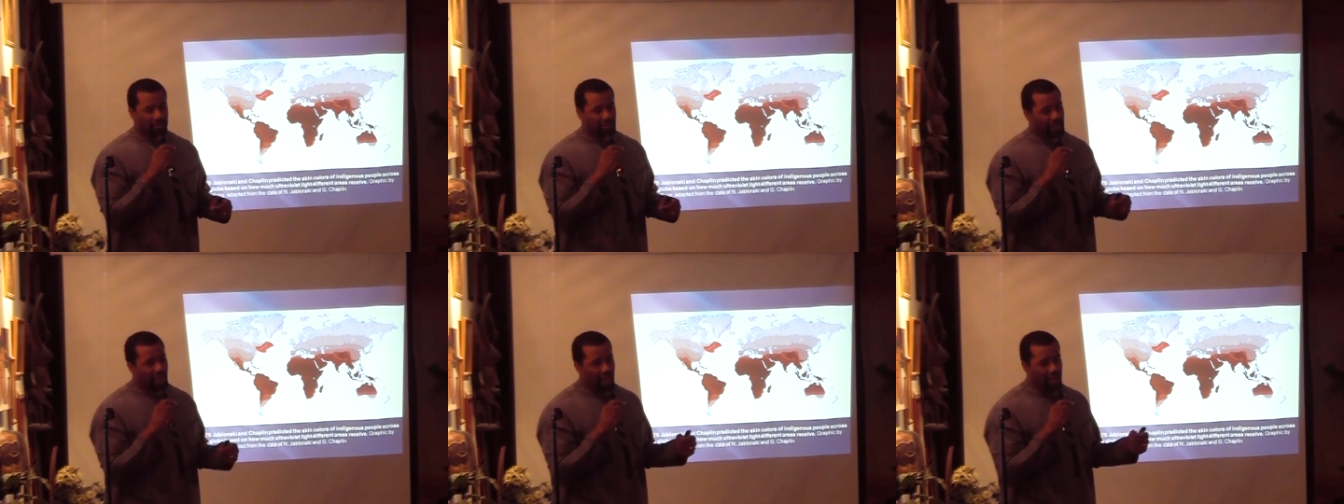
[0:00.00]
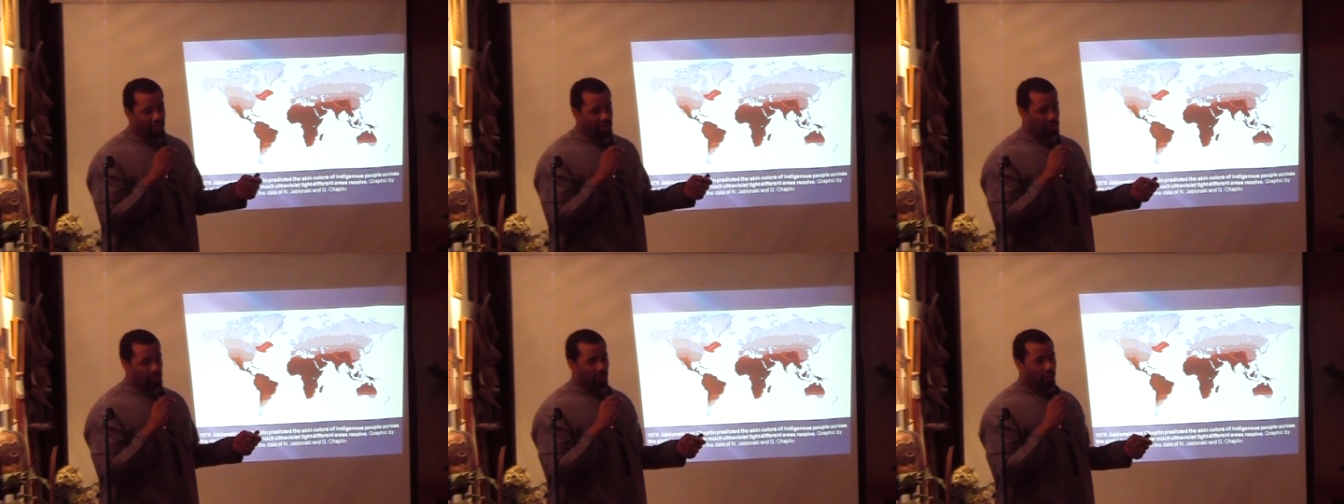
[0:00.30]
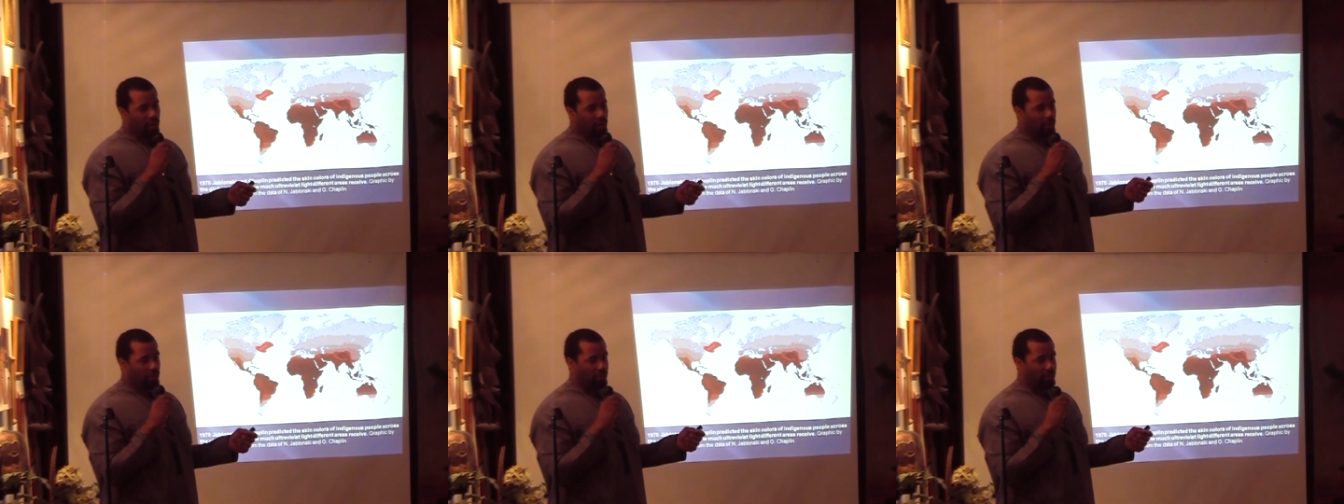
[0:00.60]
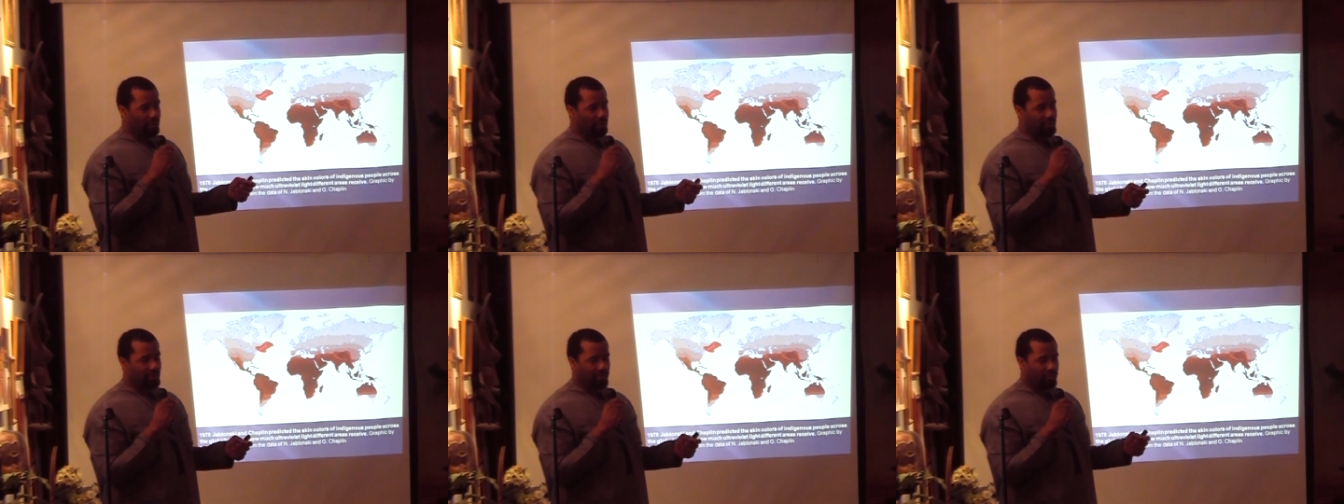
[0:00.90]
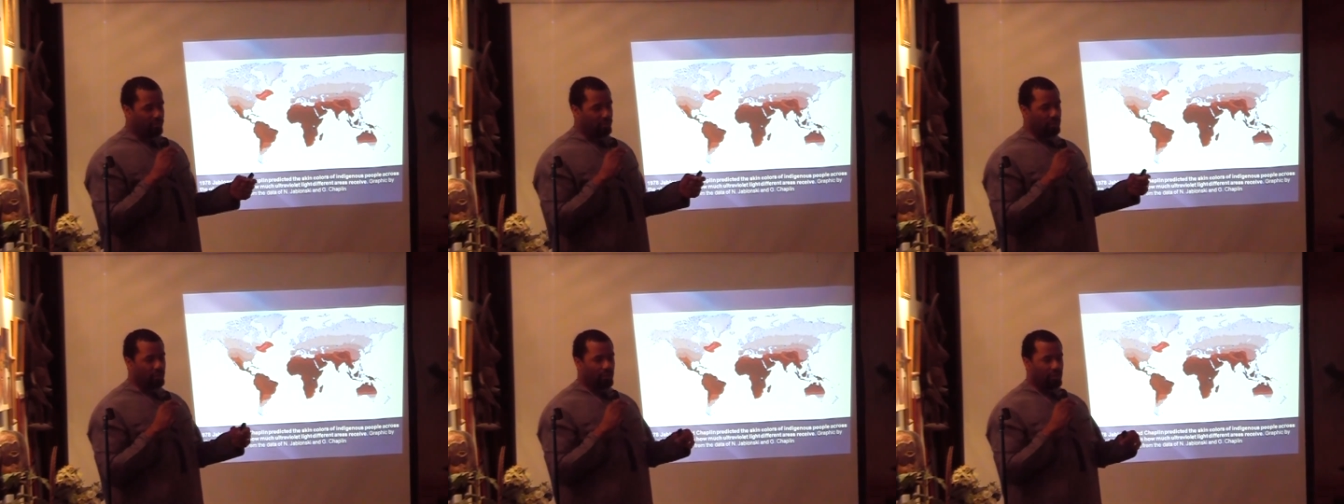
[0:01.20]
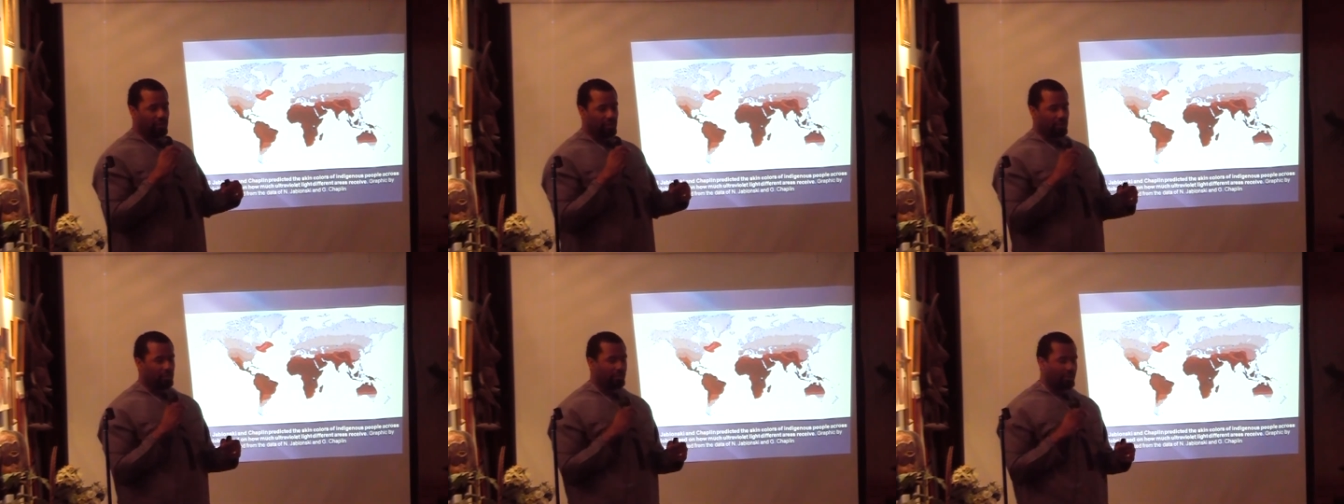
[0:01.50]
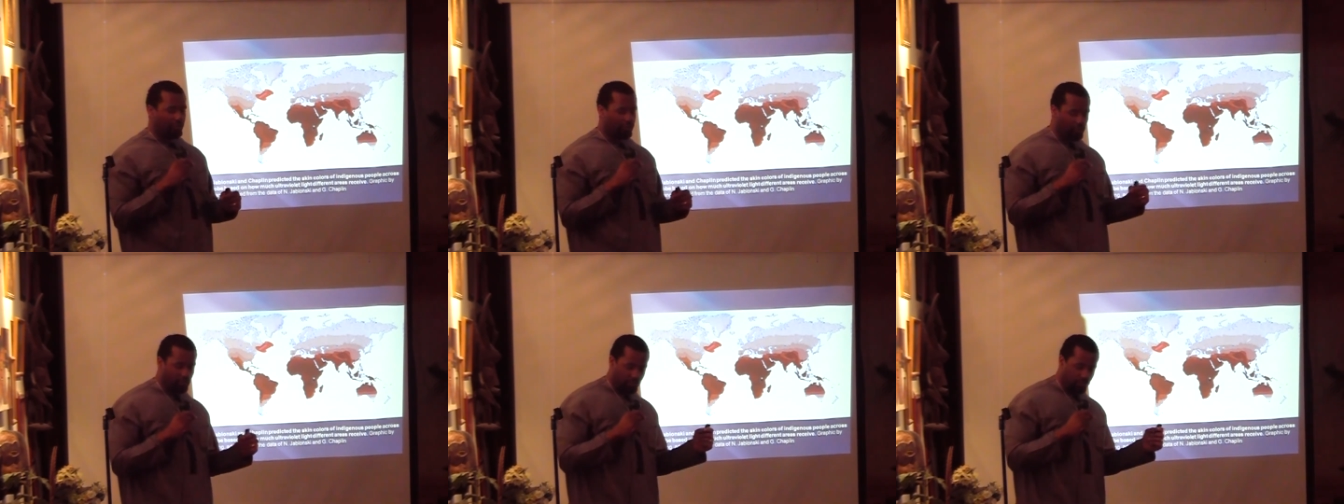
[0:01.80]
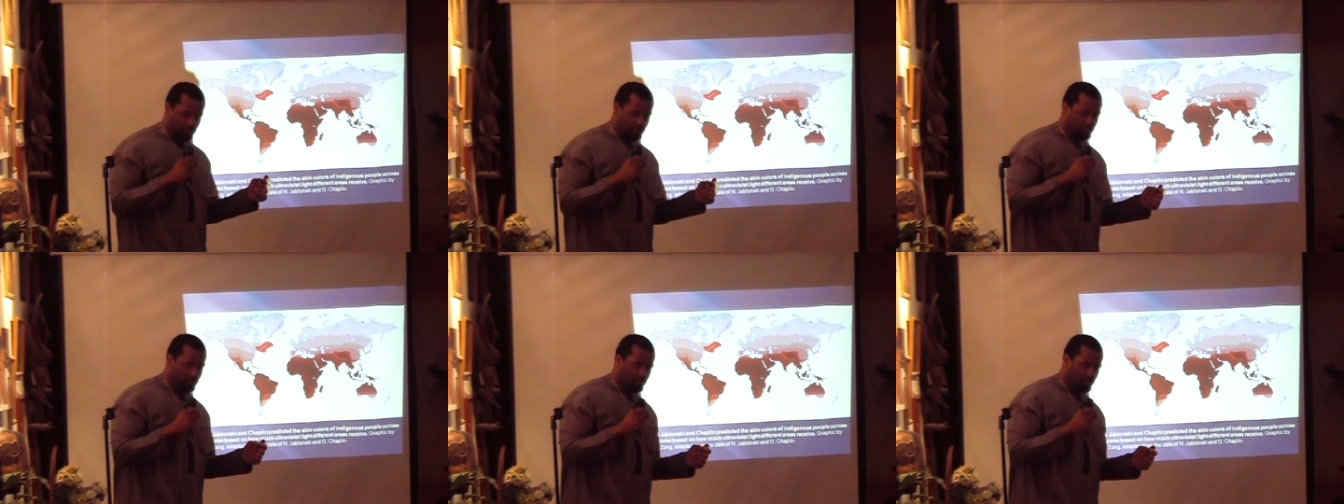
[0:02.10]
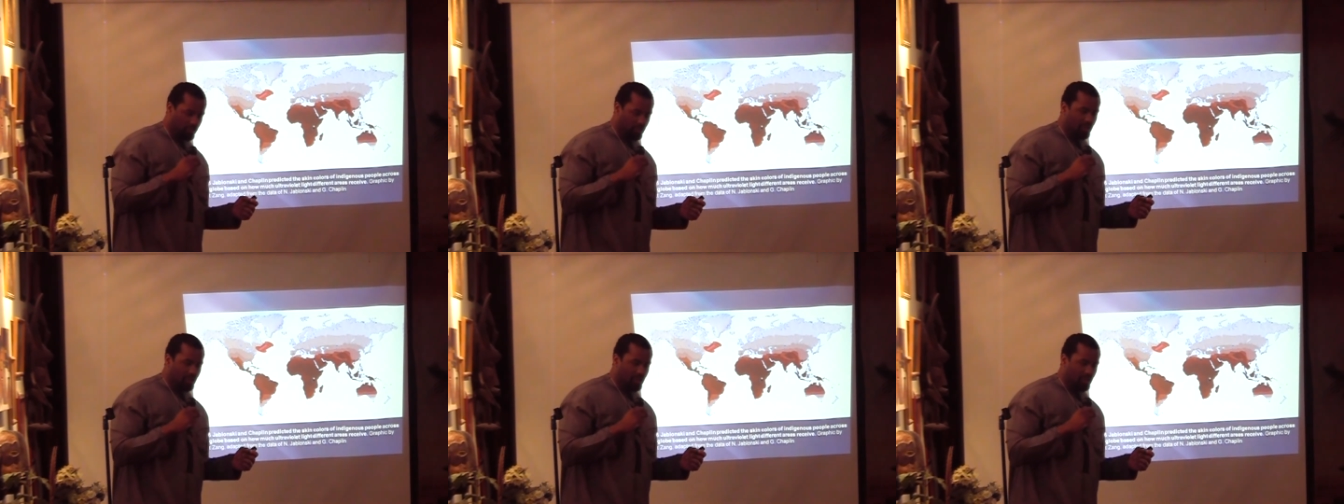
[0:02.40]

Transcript: Charles Darwin, if you know anything, if you